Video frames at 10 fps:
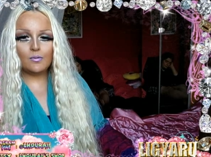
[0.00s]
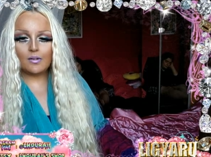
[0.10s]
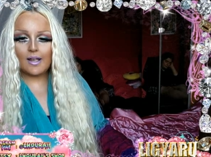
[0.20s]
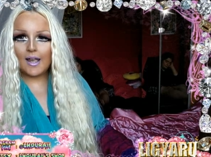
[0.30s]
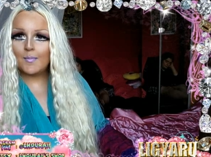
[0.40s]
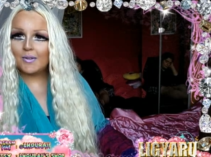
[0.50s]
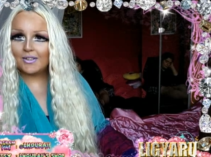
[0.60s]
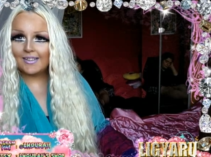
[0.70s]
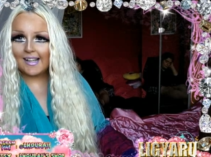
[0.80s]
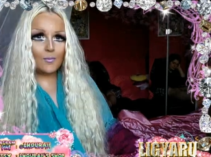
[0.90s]

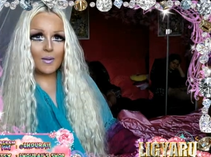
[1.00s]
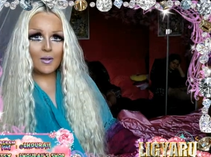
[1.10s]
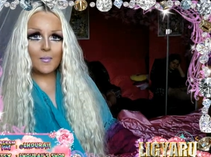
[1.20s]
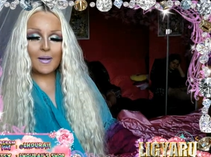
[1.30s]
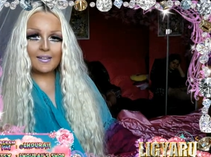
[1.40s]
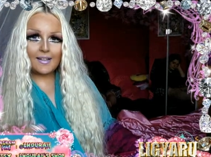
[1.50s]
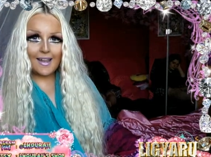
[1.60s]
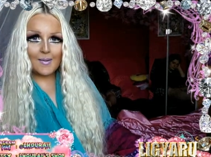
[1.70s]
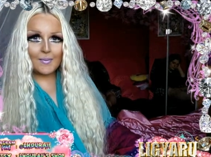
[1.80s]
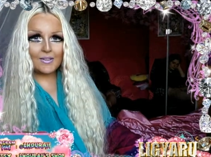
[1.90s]
Hairbrush's house. We got back to
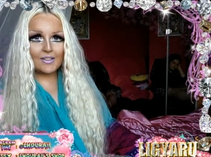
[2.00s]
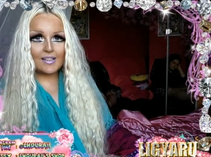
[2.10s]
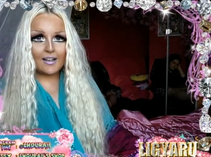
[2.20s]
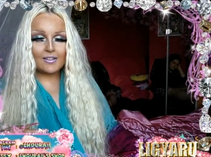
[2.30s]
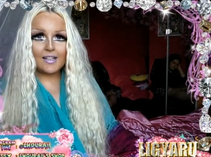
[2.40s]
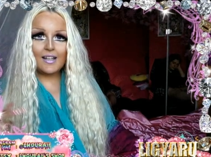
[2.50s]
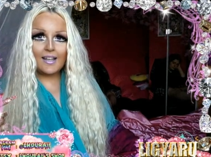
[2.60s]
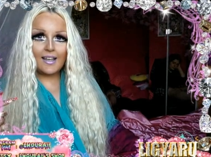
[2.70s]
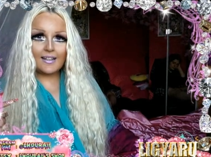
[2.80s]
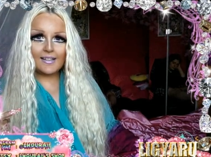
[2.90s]
Hairbrush's house,
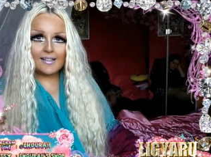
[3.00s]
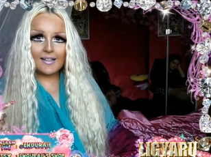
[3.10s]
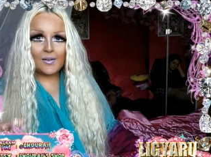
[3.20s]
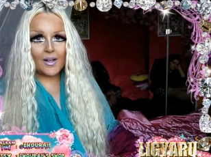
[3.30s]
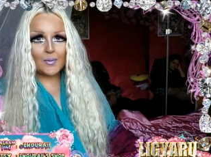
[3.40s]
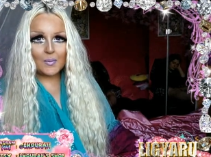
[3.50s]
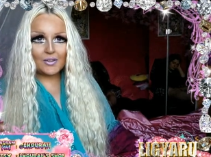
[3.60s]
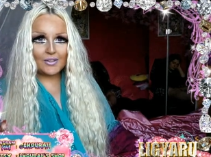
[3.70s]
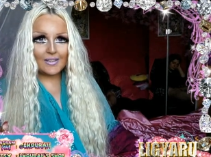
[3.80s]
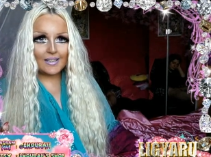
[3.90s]
and he said, "Oh, I'll
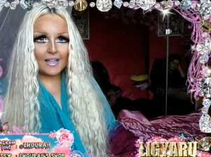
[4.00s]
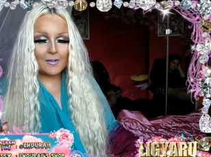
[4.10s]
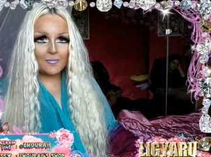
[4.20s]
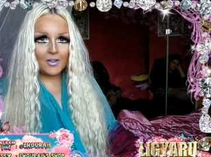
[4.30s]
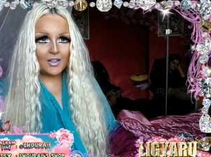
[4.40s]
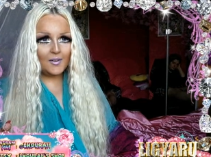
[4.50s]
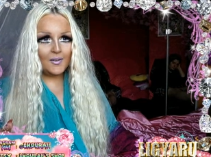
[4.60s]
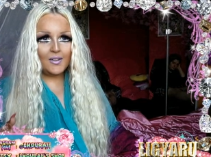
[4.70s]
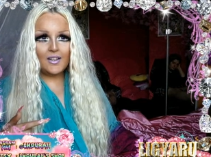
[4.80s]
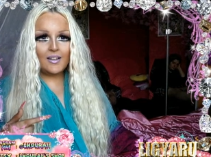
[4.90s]
wash your skirt for you,